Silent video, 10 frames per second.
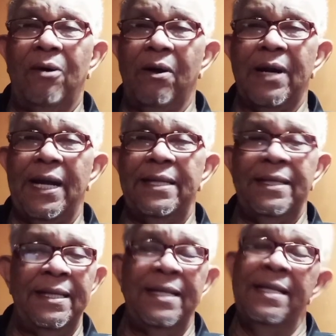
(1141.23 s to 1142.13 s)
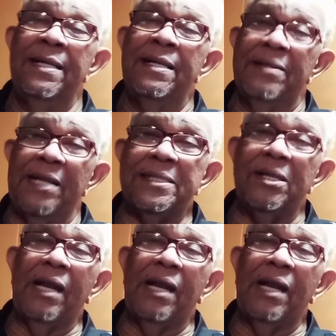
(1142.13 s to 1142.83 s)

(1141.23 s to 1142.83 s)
All right, that's